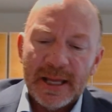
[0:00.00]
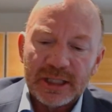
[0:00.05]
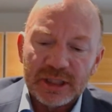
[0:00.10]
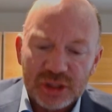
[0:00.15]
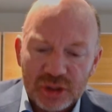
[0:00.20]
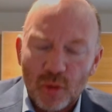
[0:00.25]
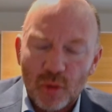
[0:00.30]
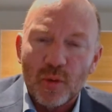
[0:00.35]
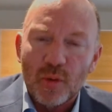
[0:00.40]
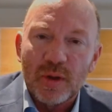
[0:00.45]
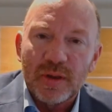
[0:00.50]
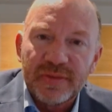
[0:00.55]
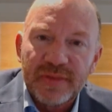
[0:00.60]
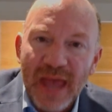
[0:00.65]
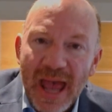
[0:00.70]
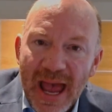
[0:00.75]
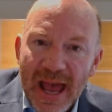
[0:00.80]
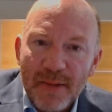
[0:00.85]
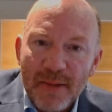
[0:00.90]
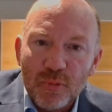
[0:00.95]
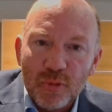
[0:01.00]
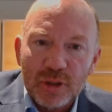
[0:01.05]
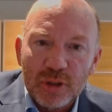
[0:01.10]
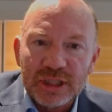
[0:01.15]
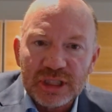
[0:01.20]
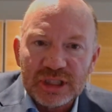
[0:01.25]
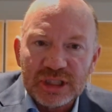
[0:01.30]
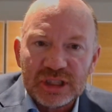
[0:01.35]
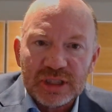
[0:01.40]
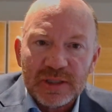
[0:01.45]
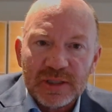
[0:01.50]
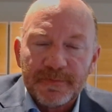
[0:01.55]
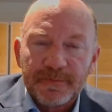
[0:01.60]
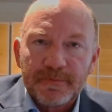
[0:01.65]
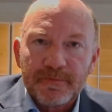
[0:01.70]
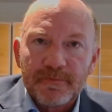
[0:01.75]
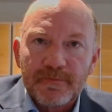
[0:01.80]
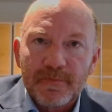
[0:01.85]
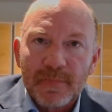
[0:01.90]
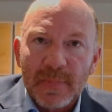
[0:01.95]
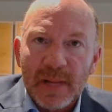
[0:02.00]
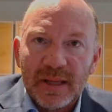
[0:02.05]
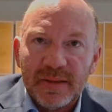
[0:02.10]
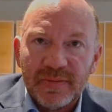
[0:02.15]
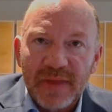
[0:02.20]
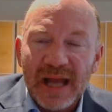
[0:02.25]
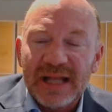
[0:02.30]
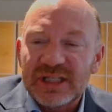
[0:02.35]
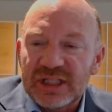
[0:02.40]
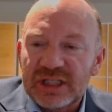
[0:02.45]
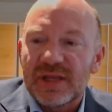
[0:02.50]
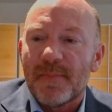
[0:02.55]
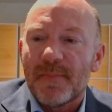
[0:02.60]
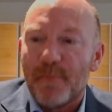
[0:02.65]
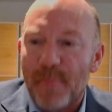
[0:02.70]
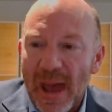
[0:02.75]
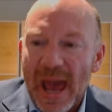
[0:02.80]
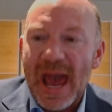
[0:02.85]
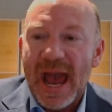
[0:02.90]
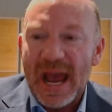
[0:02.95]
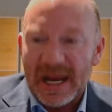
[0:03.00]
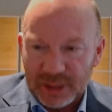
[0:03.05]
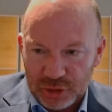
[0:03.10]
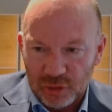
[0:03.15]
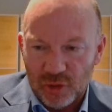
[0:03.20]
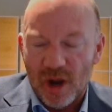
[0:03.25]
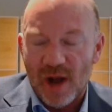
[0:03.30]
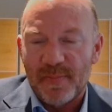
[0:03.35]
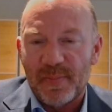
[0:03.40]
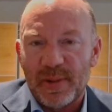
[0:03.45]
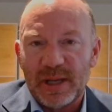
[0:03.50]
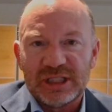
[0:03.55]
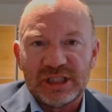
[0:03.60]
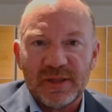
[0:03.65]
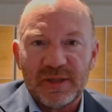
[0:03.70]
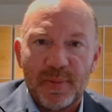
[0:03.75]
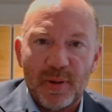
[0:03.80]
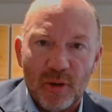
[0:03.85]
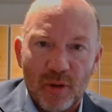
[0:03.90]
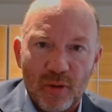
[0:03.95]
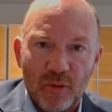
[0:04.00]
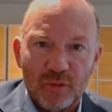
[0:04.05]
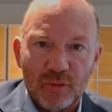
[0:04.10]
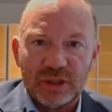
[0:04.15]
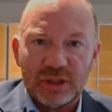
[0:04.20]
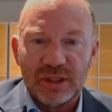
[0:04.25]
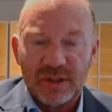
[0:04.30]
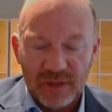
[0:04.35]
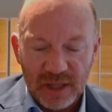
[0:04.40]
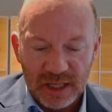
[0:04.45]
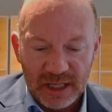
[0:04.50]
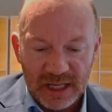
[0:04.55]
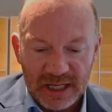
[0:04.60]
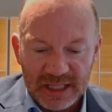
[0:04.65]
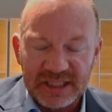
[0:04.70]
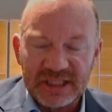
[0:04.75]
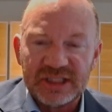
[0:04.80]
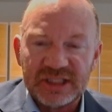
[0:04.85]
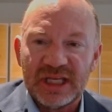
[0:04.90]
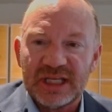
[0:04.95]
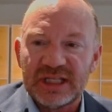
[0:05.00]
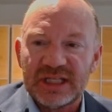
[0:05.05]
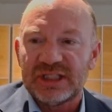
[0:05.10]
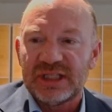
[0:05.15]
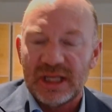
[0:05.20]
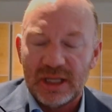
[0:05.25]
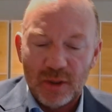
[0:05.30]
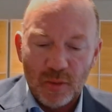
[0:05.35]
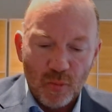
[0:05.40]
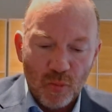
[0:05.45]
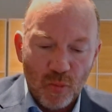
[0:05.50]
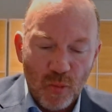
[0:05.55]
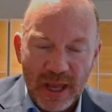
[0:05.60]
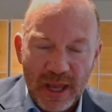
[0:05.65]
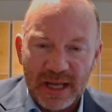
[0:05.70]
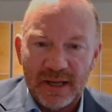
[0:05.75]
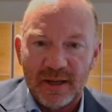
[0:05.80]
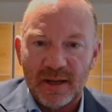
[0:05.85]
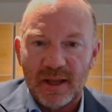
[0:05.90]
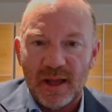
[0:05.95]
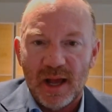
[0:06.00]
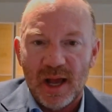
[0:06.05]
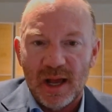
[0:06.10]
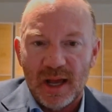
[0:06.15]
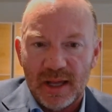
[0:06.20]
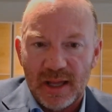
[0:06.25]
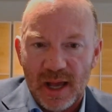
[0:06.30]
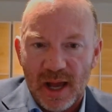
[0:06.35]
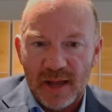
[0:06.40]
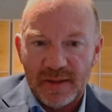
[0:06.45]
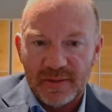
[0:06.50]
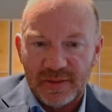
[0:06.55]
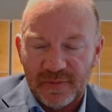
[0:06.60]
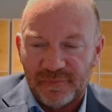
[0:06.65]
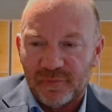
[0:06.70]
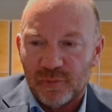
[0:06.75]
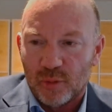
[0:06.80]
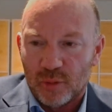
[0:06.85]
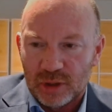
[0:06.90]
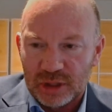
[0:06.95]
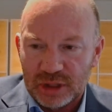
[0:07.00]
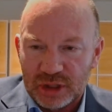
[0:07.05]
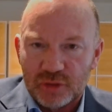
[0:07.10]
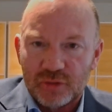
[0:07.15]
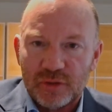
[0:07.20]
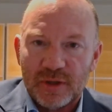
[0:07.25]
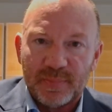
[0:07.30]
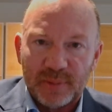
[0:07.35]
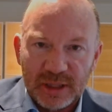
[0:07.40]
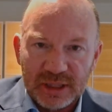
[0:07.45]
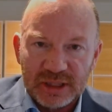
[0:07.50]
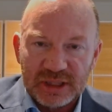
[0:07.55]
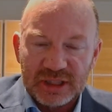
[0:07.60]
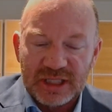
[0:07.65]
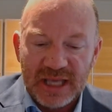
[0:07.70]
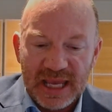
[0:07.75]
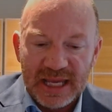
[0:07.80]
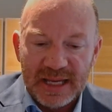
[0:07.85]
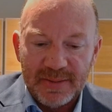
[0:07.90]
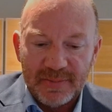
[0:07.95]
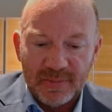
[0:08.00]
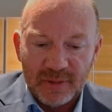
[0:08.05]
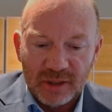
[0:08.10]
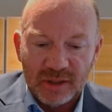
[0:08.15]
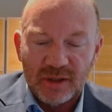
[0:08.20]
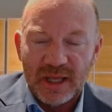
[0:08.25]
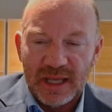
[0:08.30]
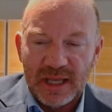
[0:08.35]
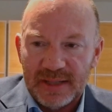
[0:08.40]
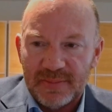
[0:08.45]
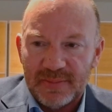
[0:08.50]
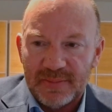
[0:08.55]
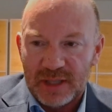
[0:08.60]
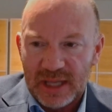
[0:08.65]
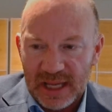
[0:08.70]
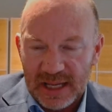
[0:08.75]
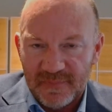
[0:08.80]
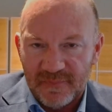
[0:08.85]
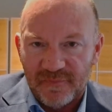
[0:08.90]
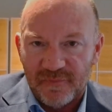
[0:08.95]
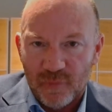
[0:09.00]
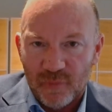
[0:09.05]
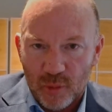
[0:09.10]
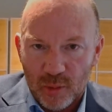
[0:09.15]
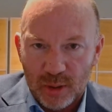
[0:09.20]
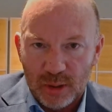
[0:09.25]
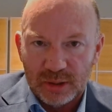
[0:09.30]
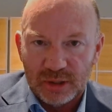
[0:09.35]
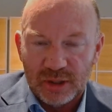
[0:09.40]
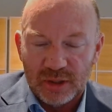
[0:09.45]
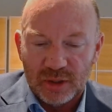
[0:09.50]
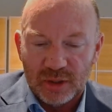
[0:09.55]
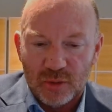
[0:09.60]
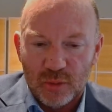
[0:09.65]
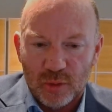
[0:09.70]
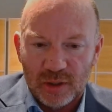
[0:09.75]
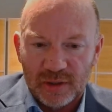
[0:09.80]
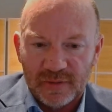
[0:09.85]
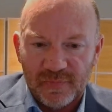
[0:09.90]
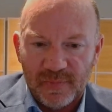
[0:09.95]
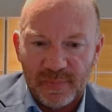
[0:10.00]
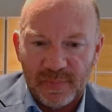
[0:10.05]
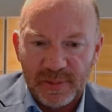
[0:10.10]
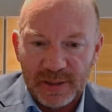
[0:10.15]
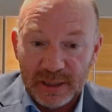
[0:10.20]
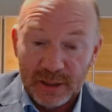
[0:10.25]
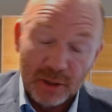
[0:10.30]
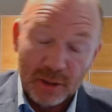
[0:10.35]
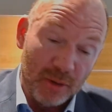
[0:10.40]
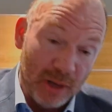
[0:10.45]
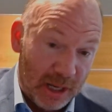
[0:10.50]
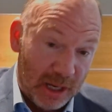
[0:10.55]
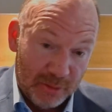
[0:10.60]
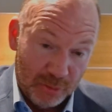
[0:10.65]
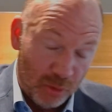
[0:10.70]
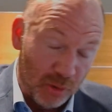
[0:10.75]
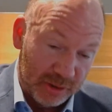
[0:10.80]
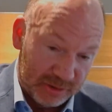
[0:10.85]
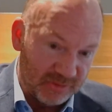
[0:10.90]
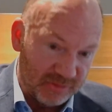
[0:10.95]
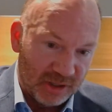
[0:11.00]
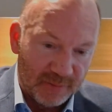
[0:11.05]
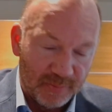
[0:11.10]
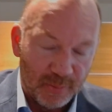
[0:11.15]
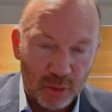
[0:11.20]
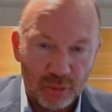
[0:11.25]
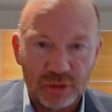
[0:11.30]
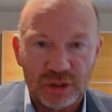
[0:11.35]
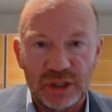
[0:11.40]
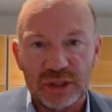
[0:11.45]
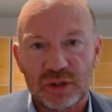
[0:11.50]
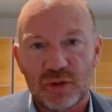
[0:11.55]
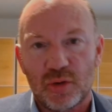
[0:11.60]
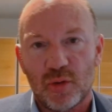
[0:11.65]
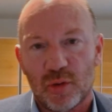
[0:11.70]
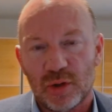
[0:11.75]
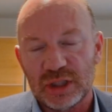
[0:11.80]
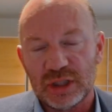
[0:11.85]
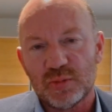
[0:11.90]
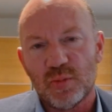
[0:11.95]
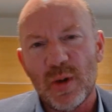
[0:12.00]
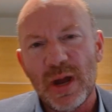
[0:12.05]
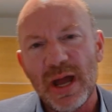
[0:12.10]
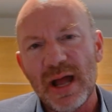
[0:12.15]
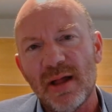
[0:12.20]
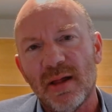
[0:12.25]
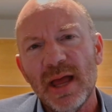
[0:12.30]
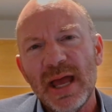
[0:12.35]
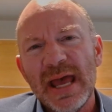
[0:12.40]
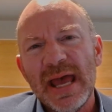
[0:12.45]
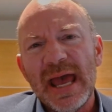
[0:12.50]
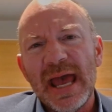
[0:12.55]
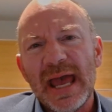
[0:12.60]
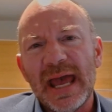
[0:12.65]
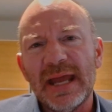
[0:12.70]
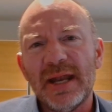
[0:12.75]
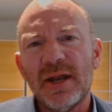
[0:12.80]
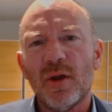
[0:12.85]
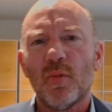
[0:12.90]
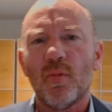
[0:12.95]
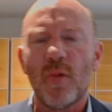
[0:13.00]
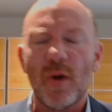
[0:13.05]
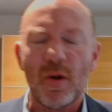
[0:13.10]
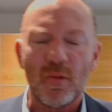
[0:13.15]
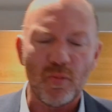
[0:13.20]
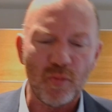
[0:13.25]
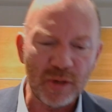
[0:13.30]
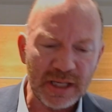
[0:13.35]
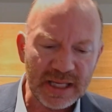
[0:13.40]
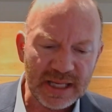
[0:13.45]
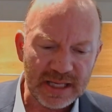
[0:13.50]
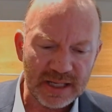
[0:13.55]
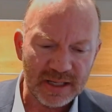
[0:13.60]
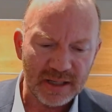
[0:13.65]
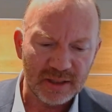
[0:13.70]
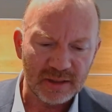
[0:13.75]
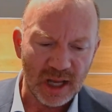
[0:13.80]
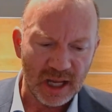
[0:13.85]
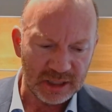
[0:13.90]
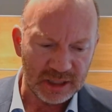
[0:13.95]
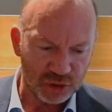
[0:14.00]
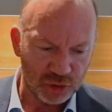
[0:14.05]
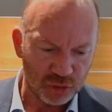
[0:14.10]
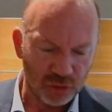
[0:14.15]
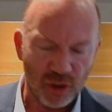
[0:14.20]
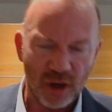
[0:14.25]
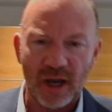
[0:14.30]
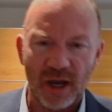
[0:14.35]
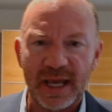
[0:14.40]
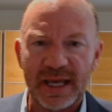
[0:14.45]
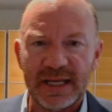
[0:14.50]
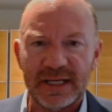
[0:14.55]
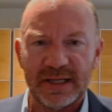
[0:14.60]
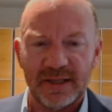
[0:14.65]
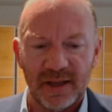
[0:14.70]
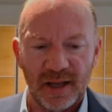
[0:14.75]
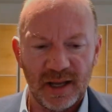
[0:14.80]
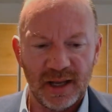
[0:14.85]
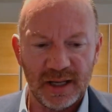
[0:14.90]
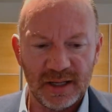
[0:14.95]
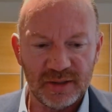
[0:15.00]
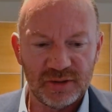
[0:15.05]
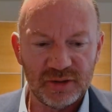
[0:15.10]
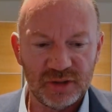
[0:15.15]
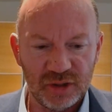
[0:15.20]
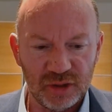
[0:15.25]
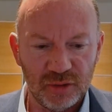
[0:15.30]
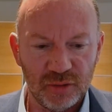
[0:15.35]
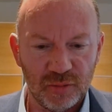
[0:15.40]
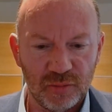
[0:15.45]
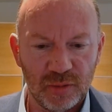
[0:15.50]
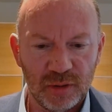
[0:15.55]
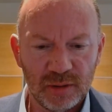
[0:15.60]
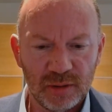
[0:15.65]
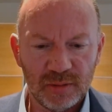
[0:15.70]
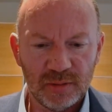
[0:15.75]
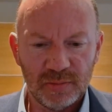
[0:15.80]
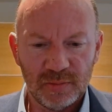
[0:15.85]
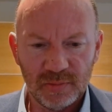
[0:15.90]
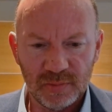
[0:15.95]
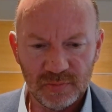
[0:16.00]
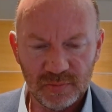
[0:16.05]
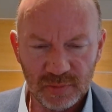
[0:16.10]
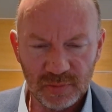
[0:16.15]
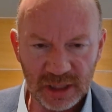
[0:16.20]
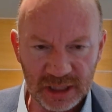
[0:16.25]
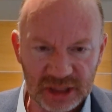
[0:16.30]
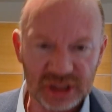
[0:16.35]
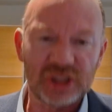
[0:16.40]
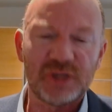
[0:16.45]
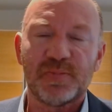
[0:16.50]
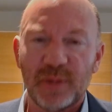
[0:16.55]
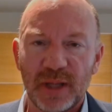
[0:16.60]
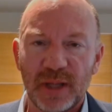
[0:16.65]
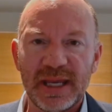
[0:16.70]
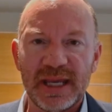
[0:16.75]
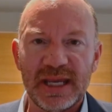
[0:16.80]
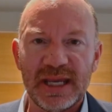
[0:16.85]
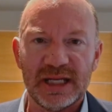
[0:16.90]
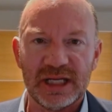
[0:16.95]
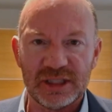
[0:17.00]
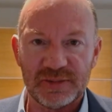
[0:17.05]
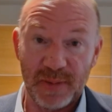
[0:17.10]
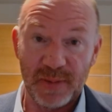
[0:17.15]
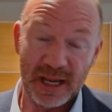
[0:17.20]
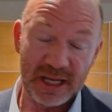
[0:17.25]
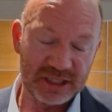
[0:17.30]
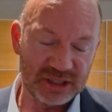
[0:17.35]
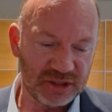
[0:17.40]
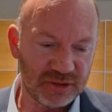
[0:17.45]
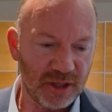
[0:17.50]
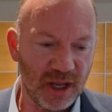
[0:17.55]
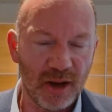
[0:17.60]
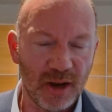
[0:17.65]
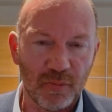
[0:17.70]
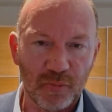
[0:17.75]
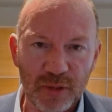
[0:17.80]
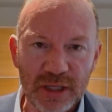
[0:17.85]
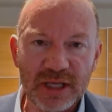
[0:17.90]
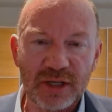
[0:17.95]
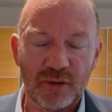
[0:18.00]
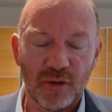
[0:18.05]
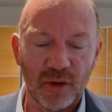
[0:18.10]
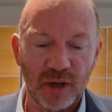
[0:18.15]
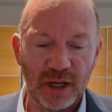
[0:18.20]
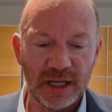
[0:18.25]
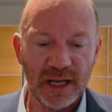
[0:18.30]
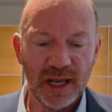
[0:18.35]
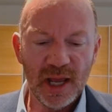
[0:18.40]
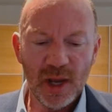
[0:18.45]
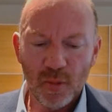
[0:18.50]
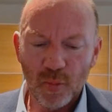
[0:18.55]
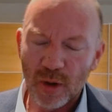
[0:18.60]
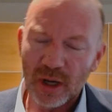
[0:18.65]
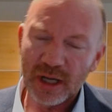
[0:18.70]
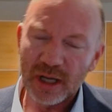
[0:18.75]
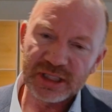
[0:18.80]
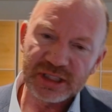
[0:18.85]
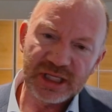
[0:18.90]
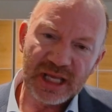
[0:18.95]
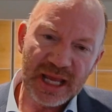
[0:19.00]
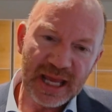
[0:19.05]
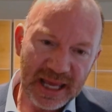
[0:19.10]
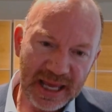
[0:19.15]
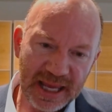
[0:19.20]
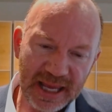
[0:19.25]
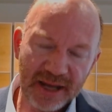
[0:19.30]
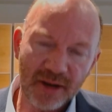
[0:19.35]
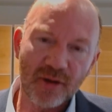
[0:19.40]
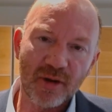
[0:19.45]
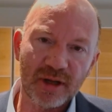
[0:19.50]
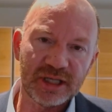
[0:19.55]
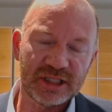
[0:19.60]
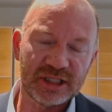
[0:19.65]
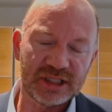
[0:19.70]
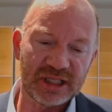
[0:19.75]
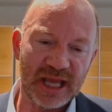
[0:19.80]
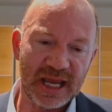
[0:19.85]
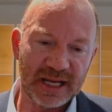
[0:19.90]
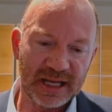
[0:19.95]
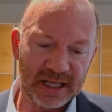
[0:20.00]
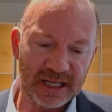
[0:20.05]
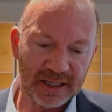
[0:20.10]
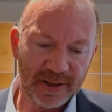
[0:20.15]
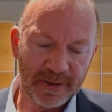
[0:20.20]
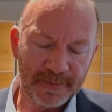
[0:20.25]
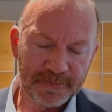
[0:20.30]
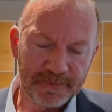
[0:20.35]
So that's the backdrop, I suppose, that existed when the Florence triplets claim came forward to the Court of Appeal, or to the motions court as well. And what we tried to explain as best we could was, hang on a second.